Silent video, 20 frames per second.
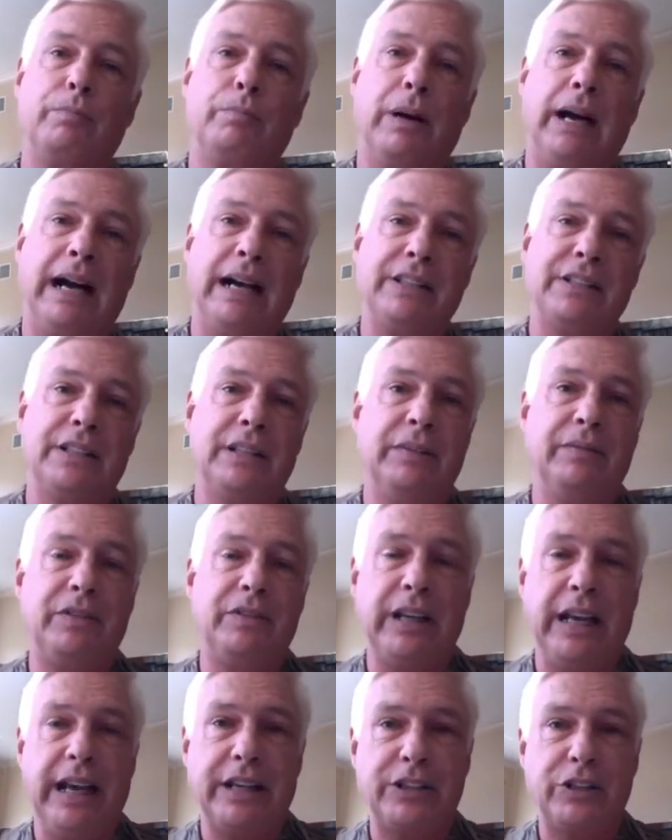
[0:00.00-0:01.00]
positive
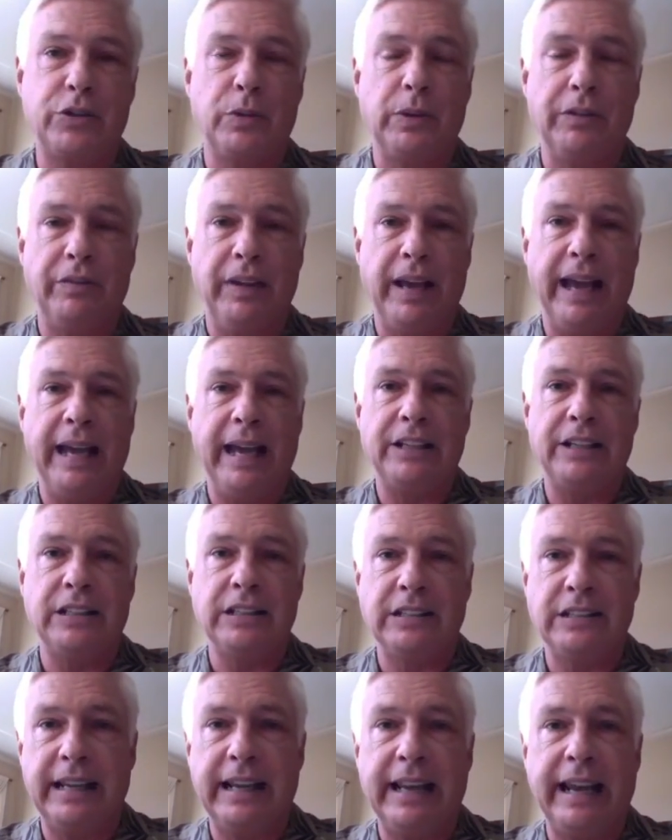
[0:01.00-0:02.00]
tests we've had
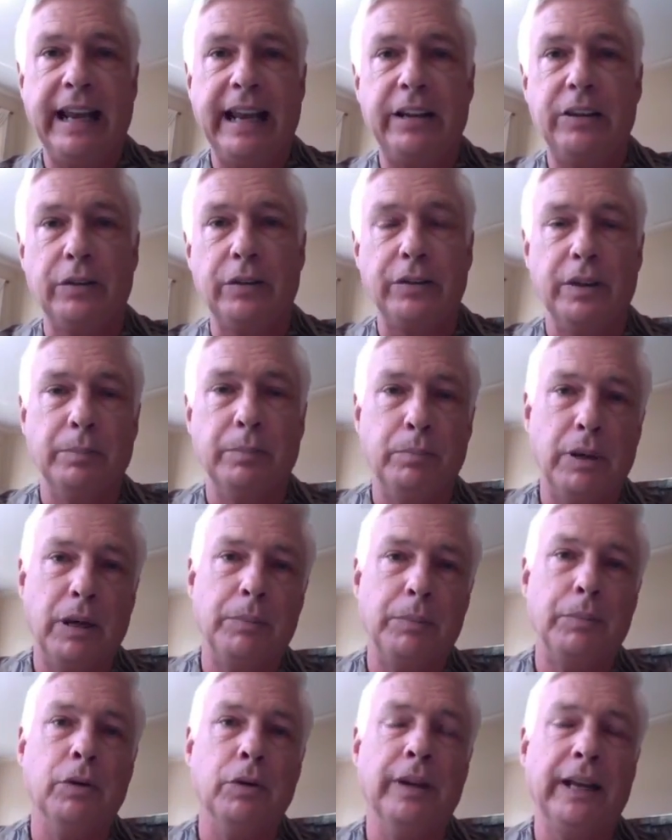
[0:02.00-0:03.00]
since they entered their
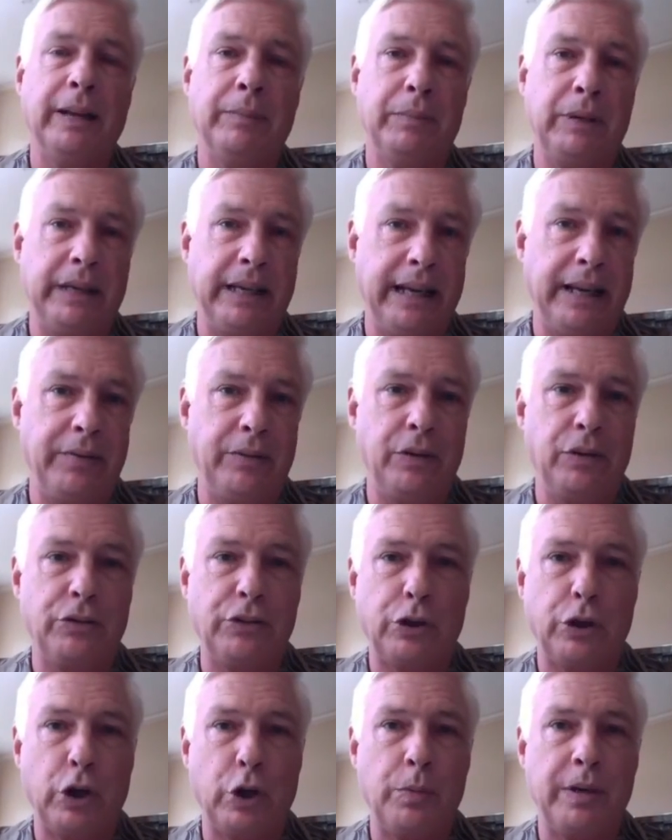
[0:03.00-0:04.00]
bubble and began their
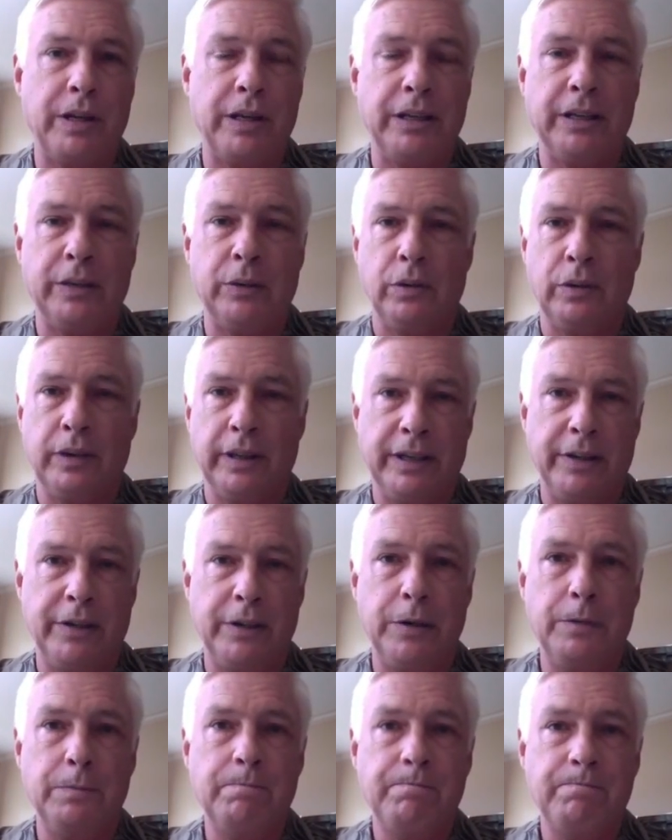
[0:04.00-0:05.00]
tournament in
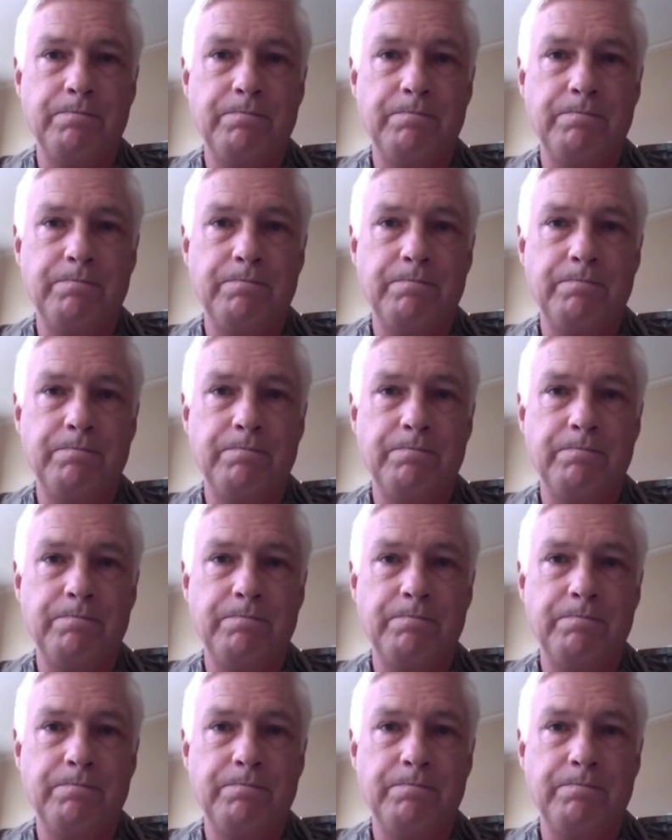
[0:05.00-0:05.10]
Orlando?